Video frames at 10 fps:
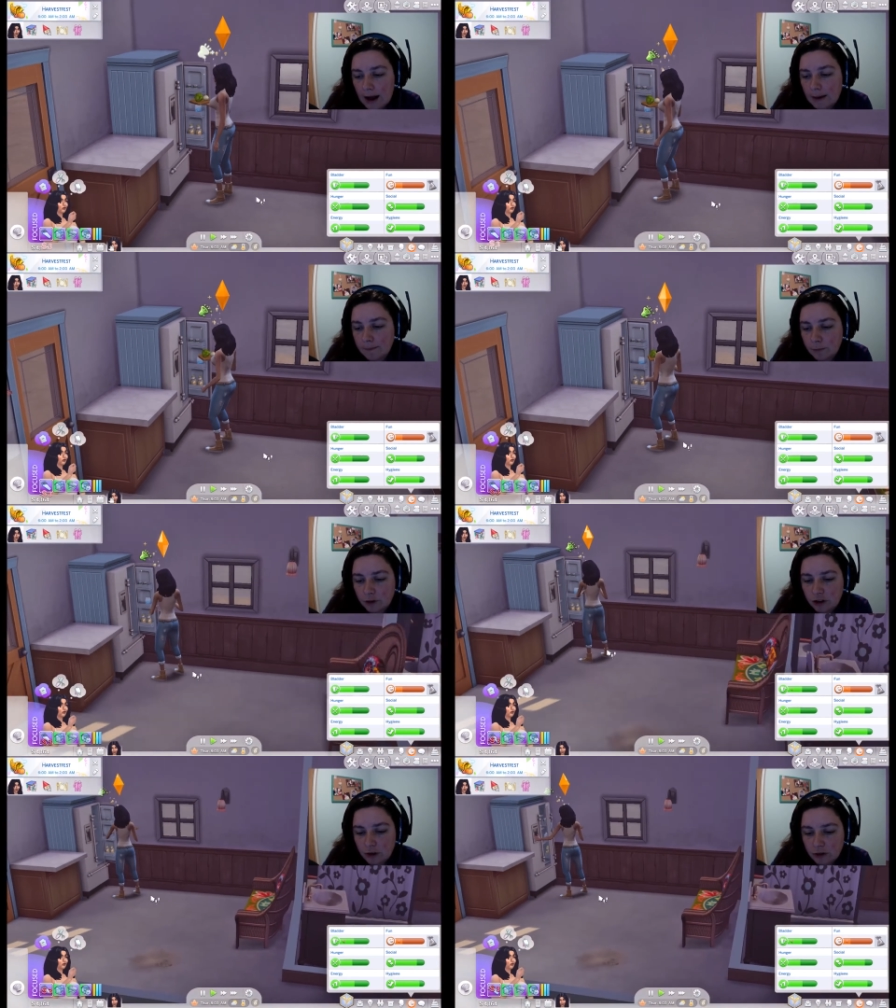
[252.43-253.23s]
Um,
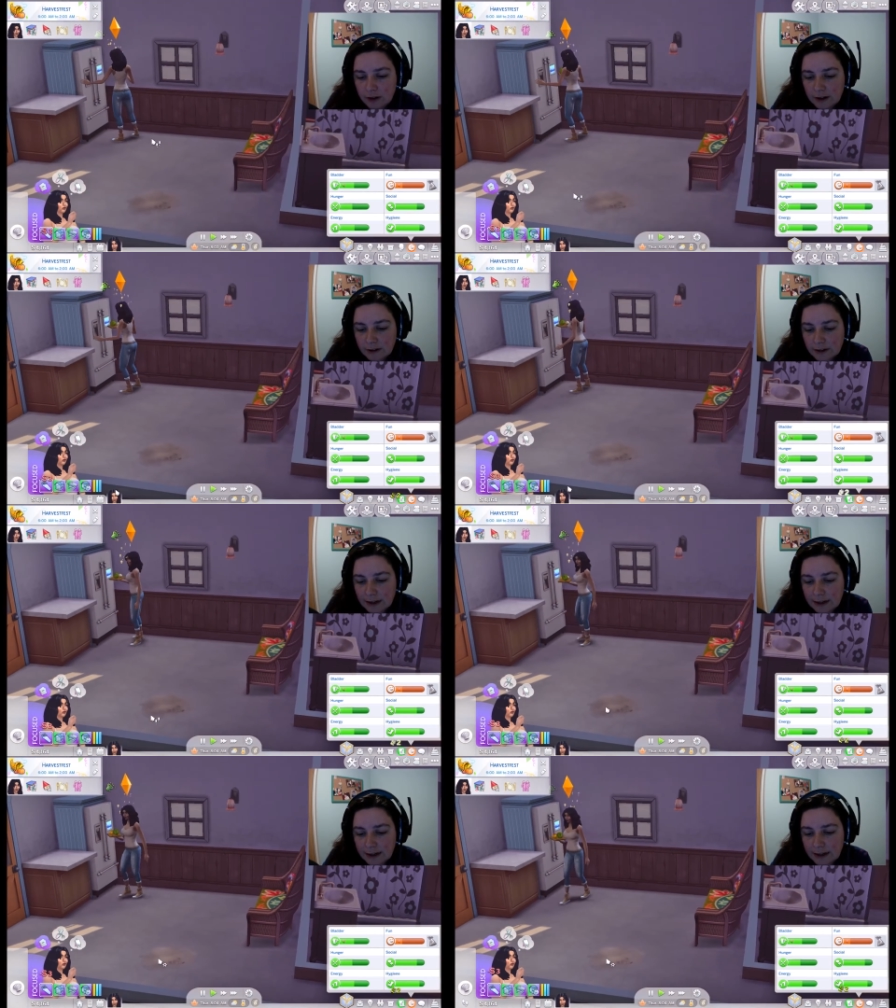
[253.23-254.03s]
she also needs
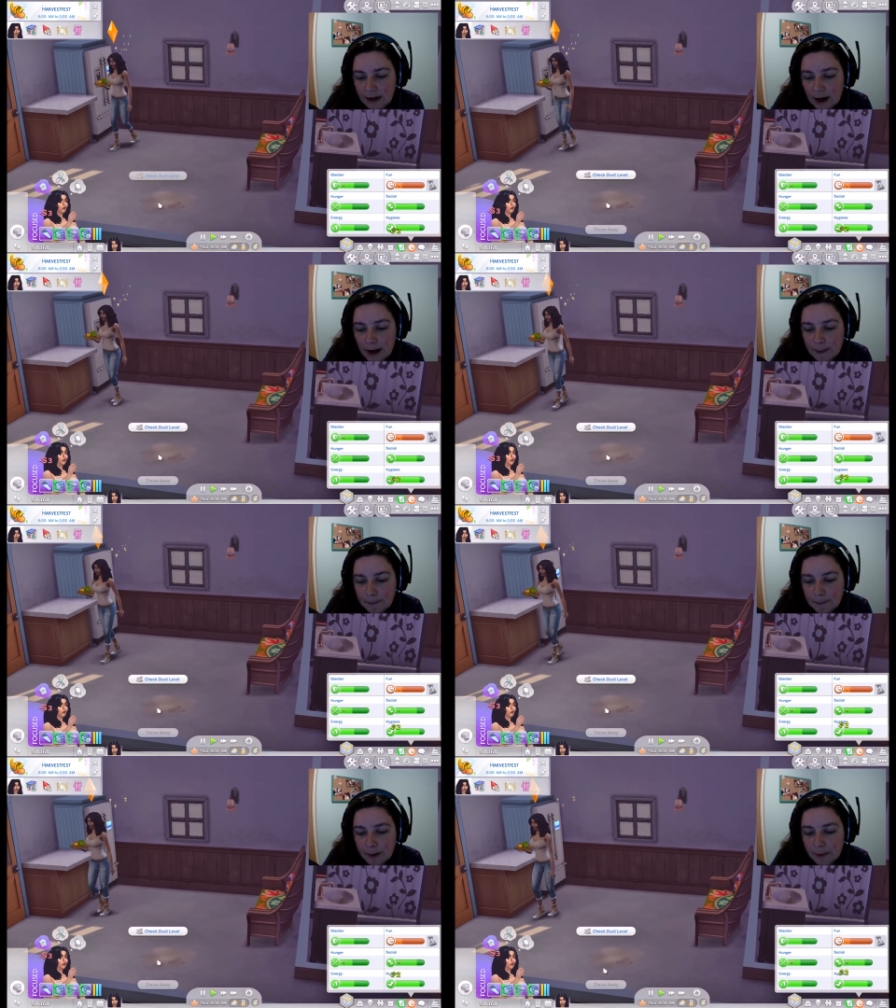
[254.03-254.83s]
to clean
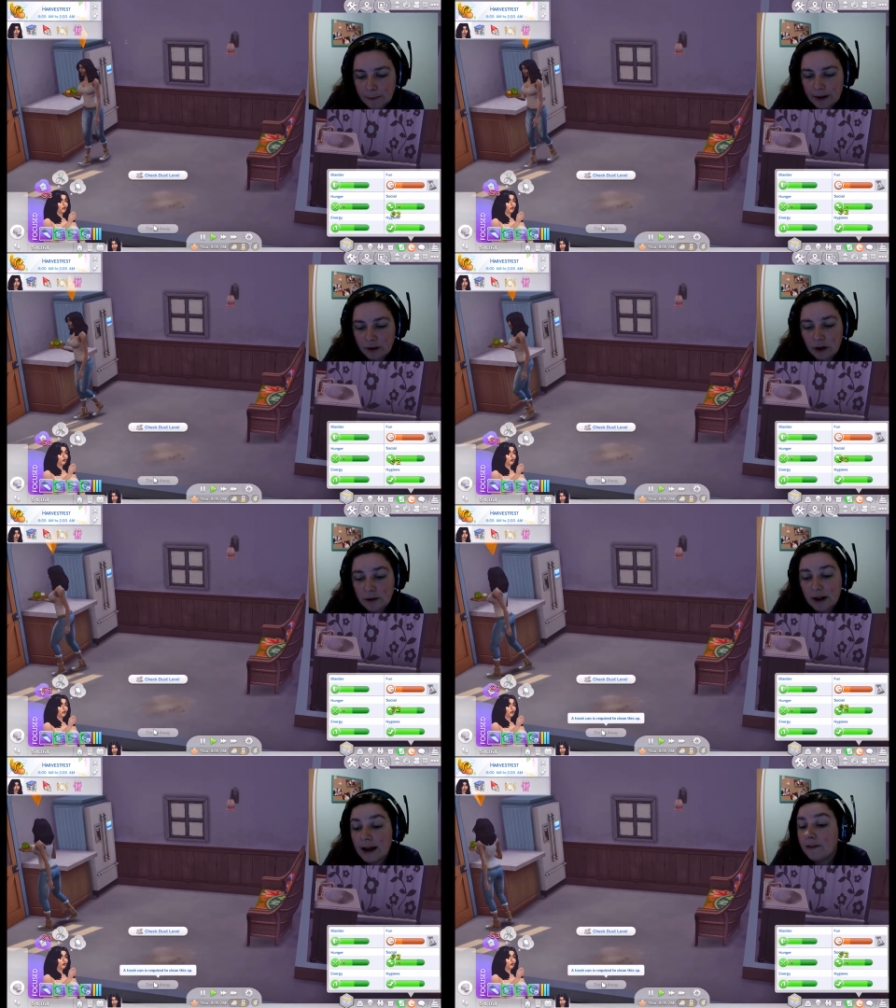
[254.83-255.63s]
up, but we
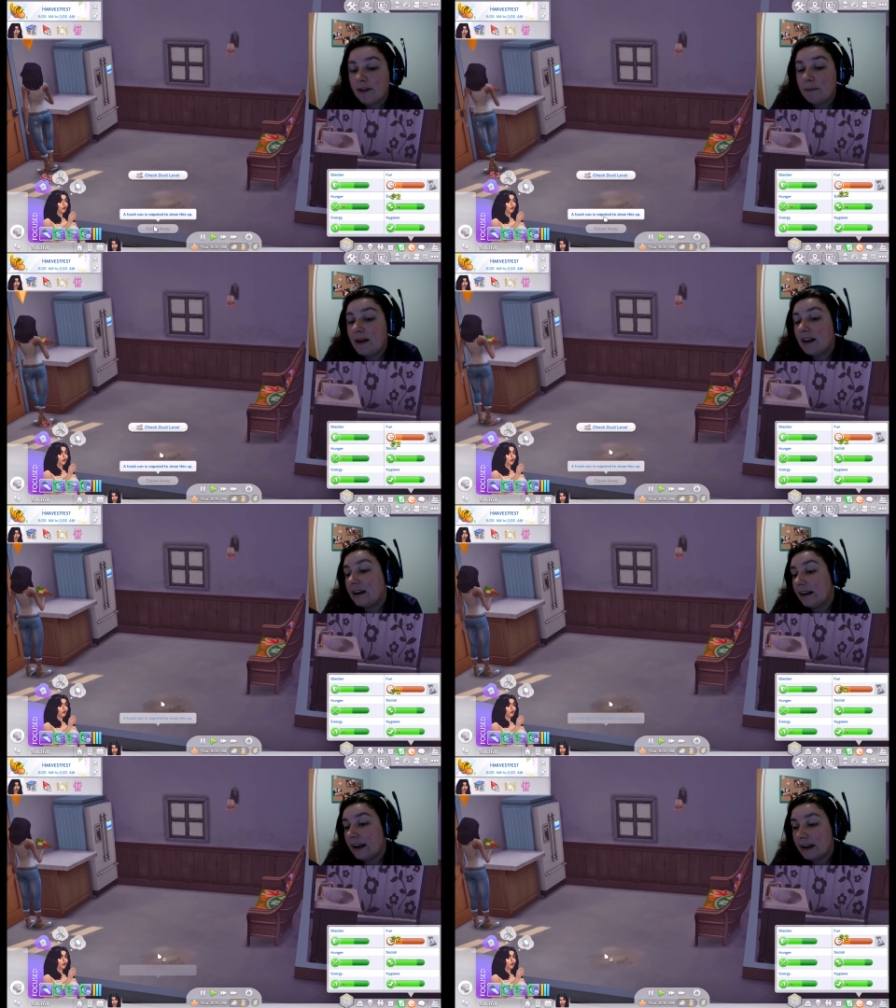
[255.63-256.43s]
don't have a
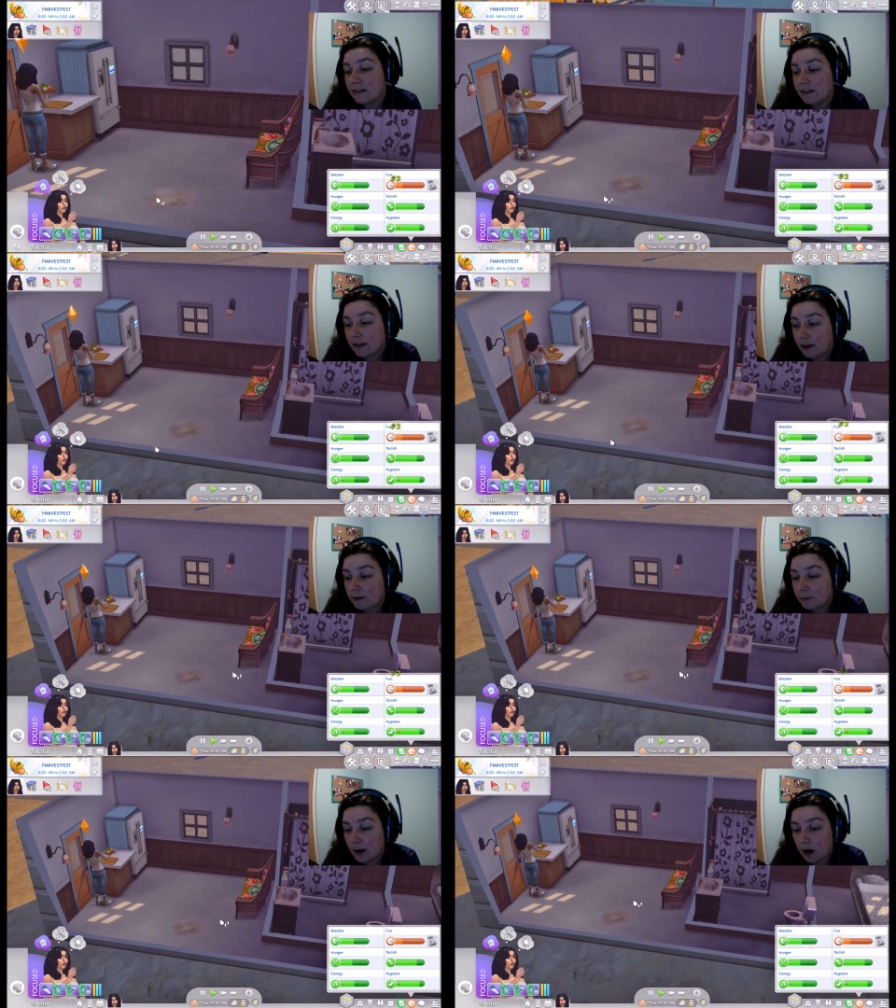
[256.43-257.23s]
bin yet,
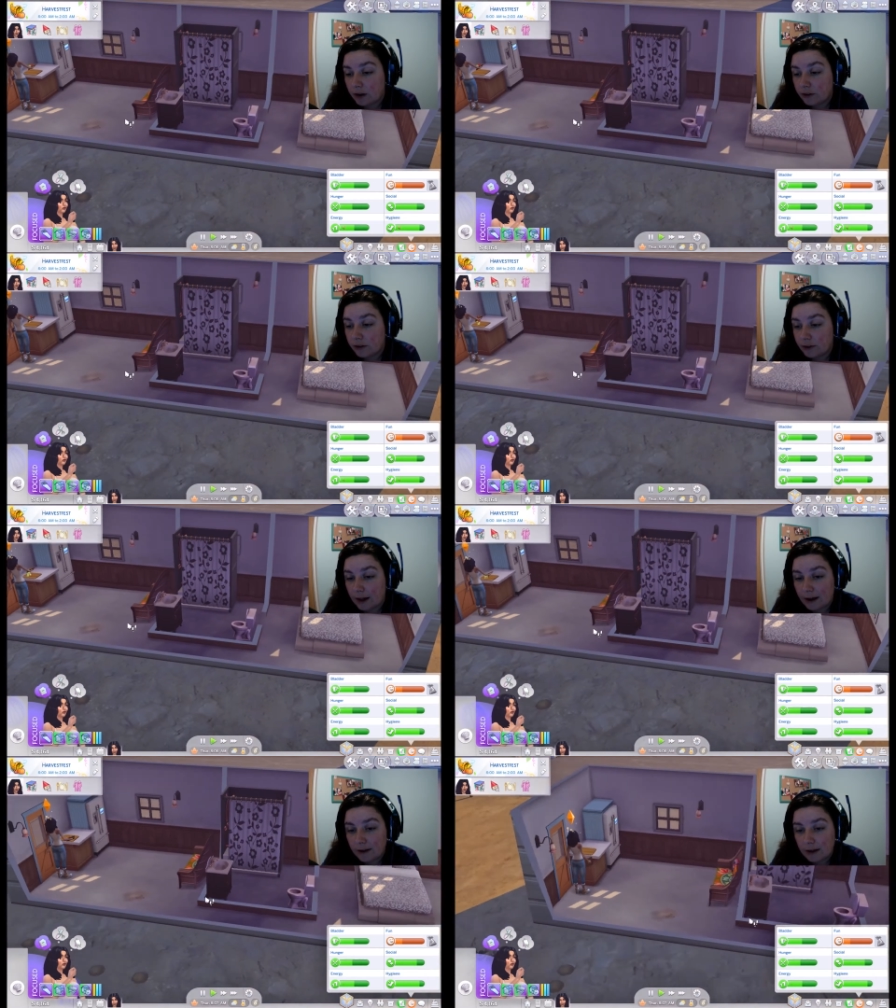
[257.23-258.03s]
so we can't
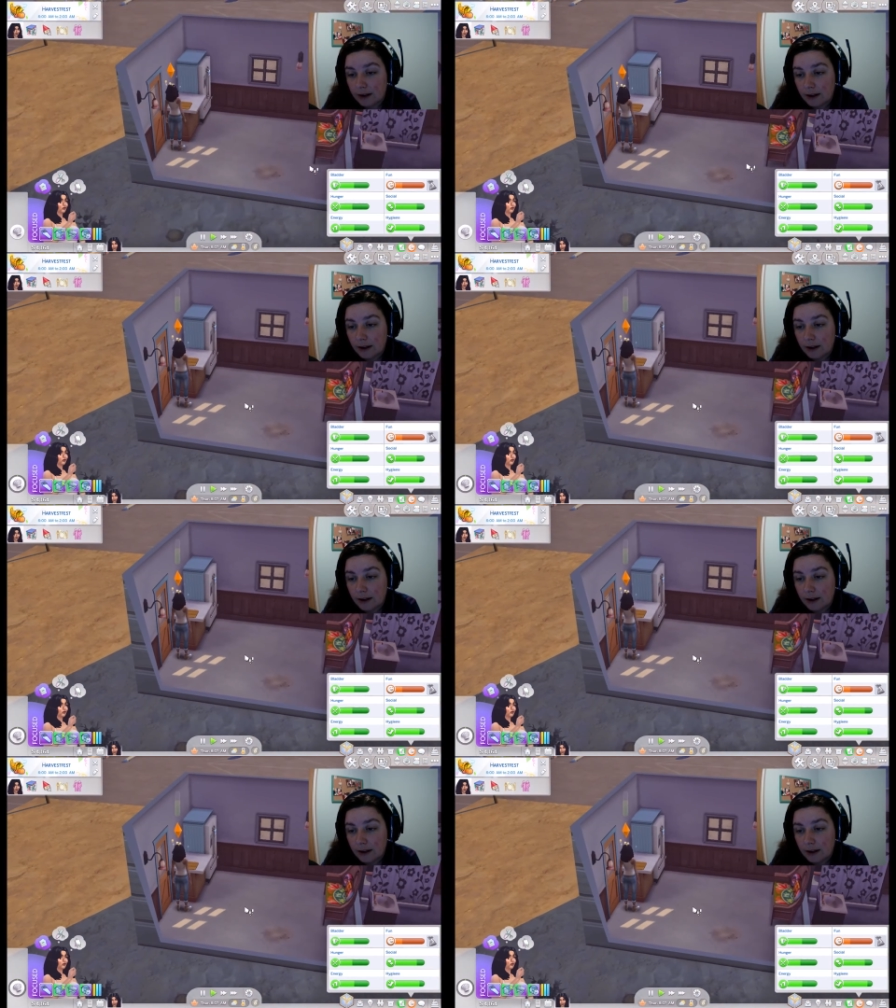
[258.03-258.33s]
do that.